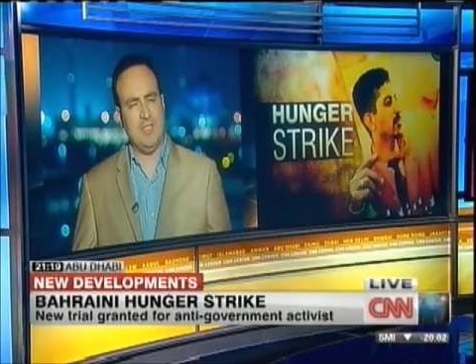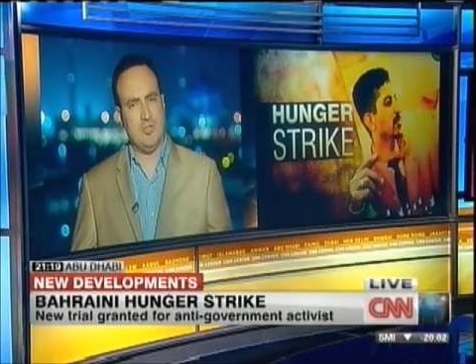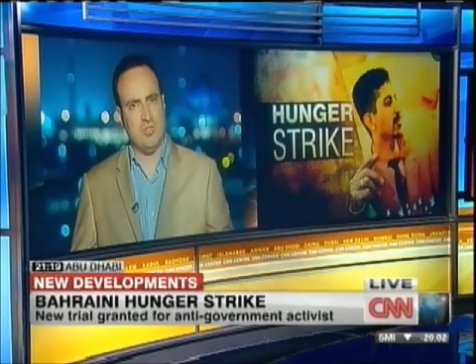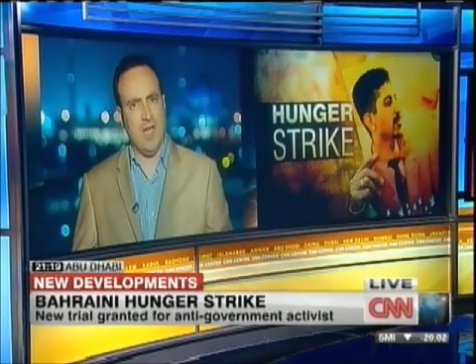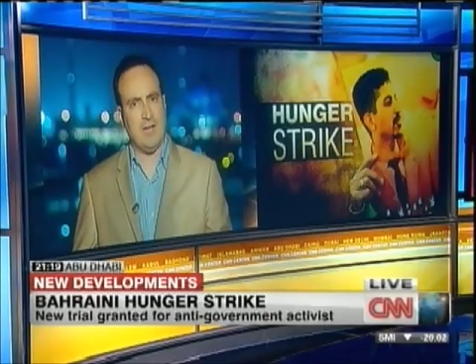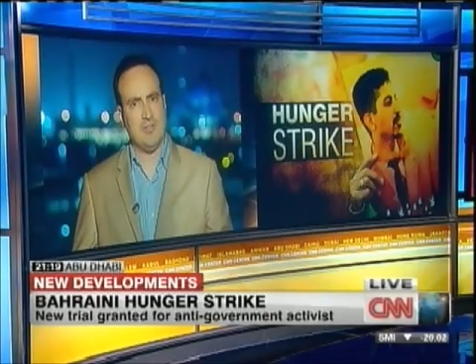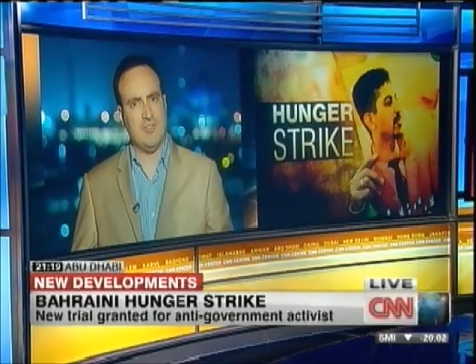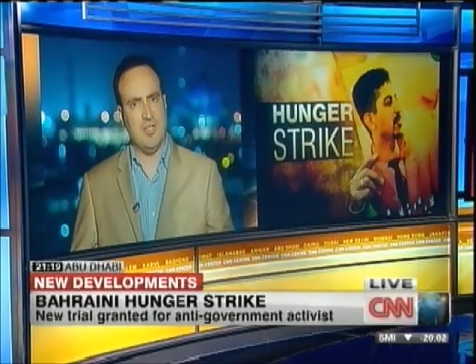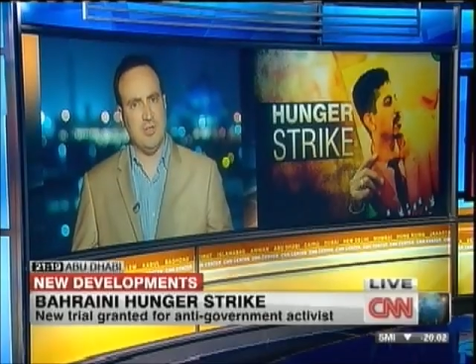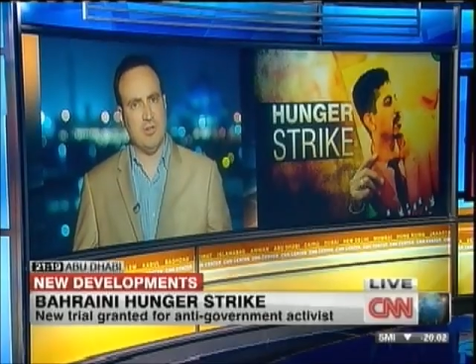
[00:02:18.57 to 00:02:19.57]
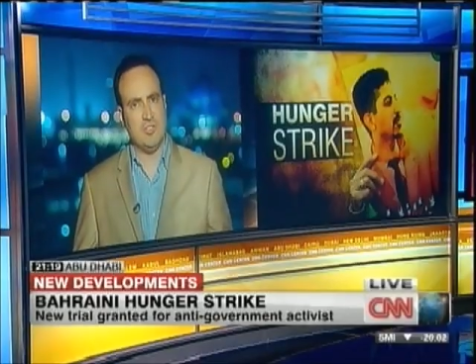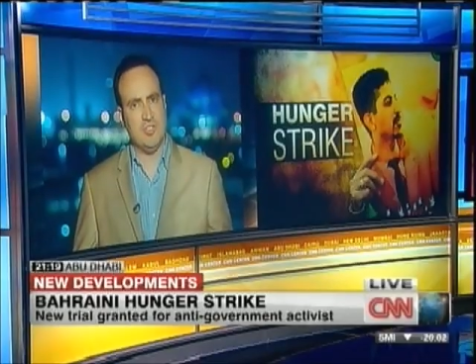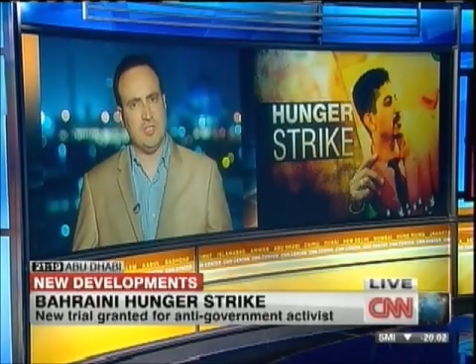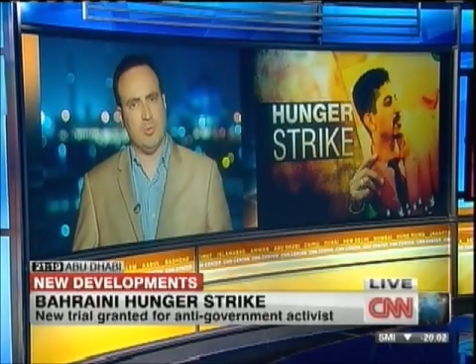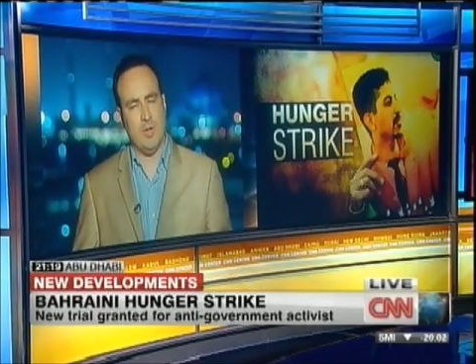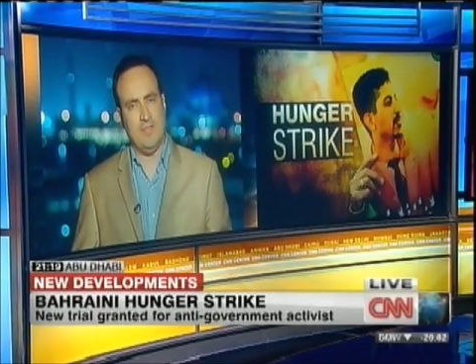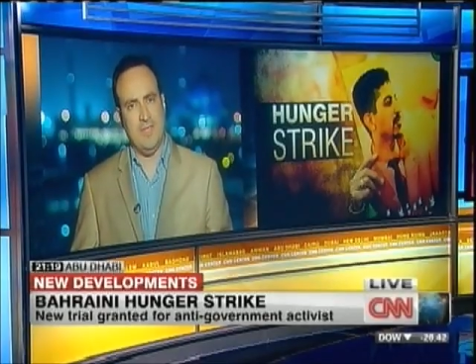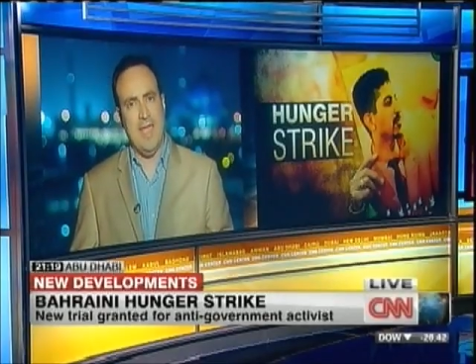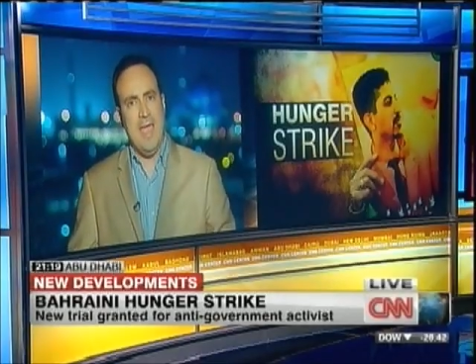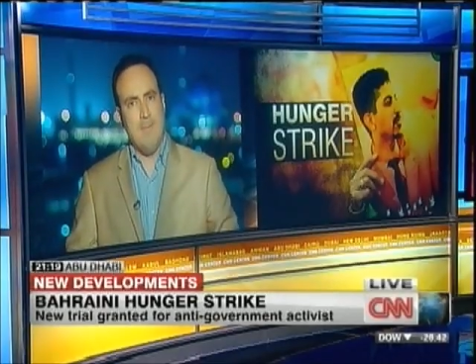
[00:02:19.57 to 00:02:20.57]
These are doctors and nurses that were
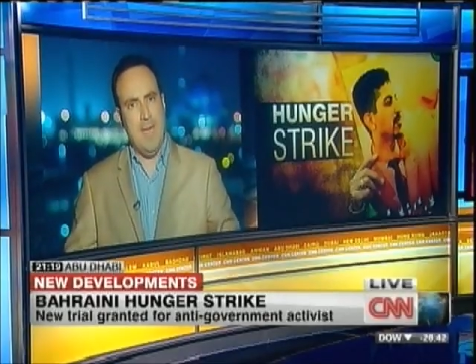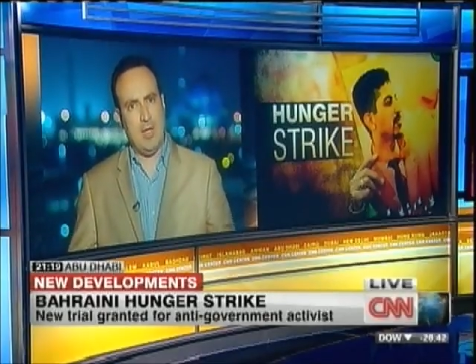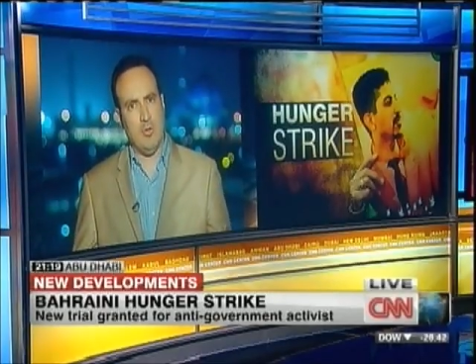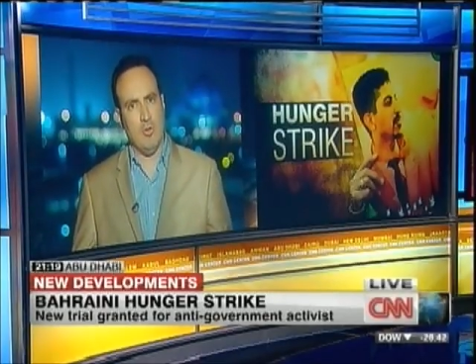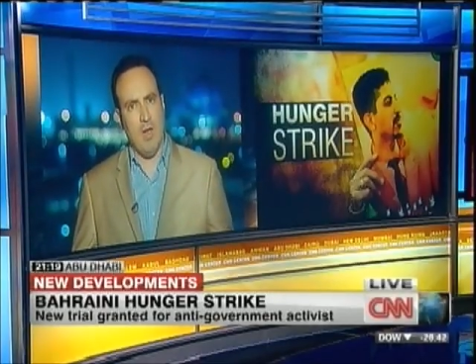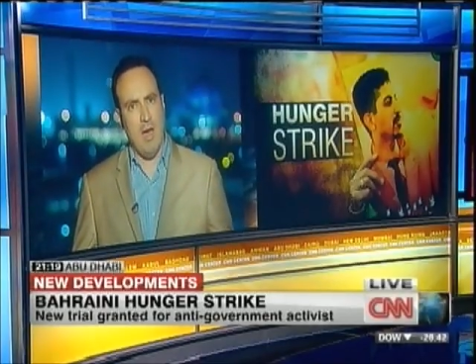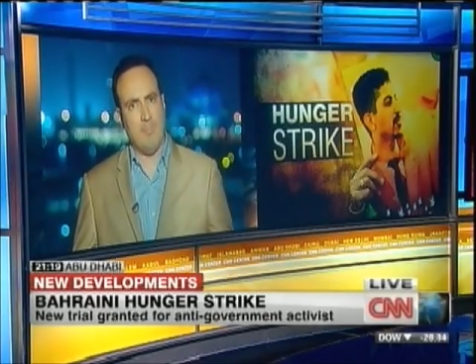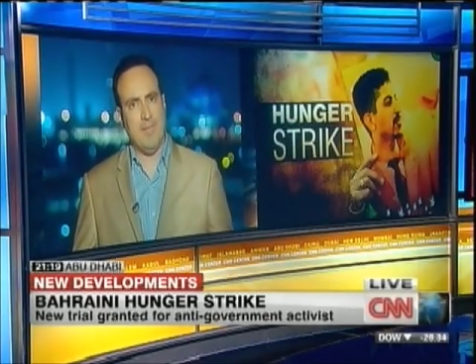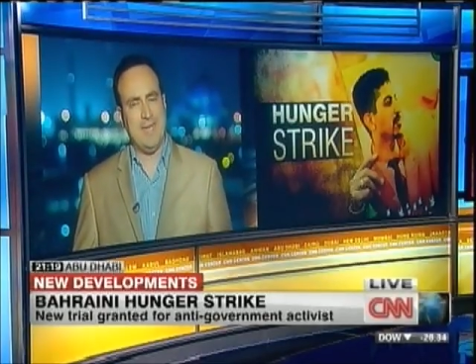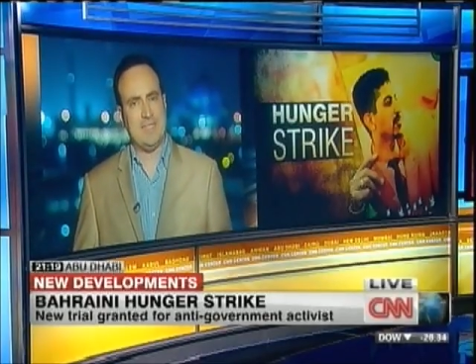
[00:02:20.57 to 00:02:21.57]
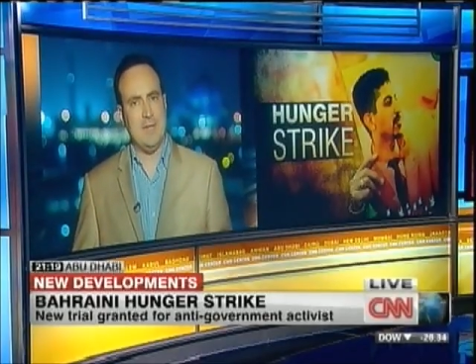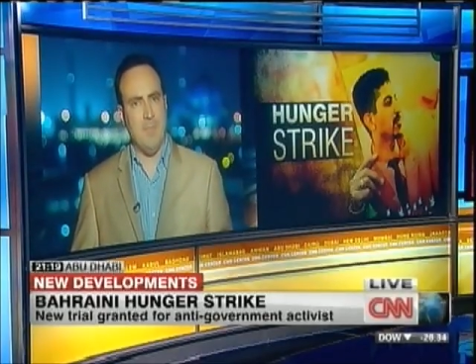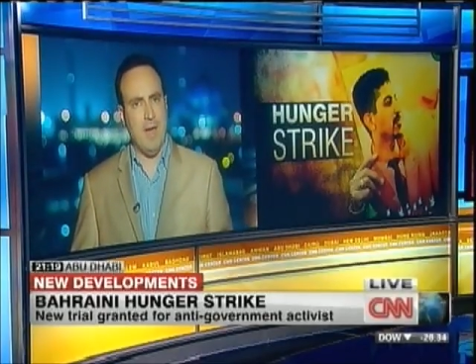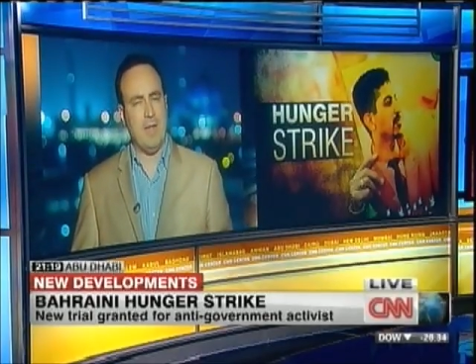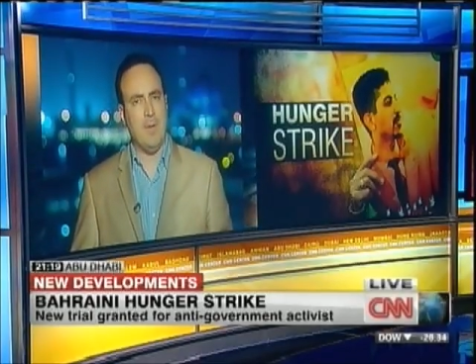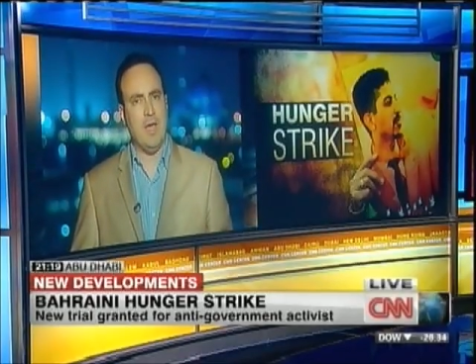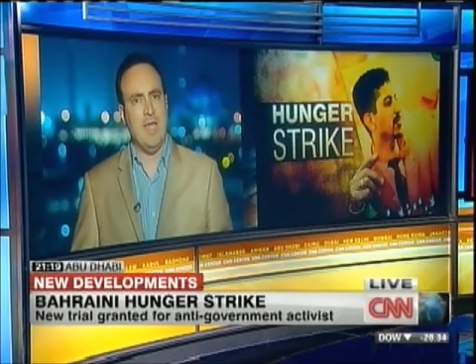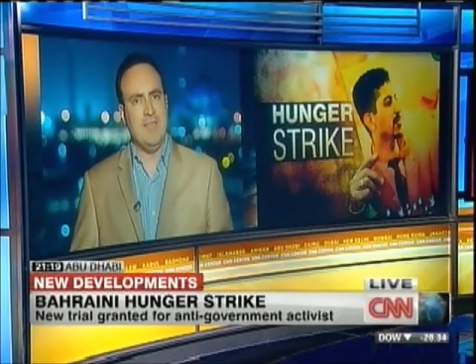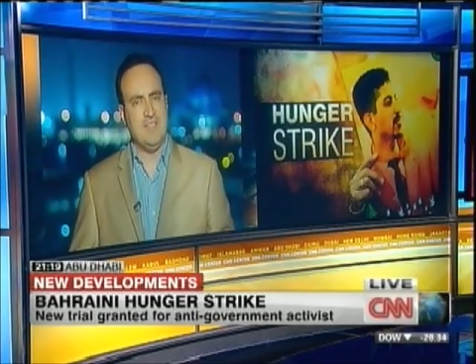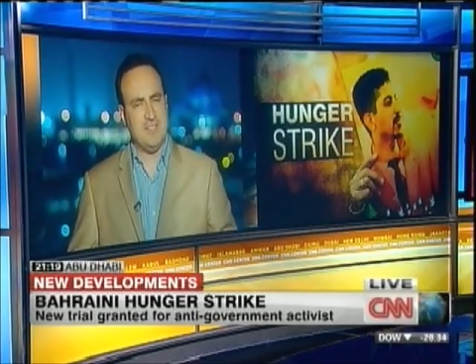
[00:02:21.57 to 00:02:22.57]
at the medical complex in Manama,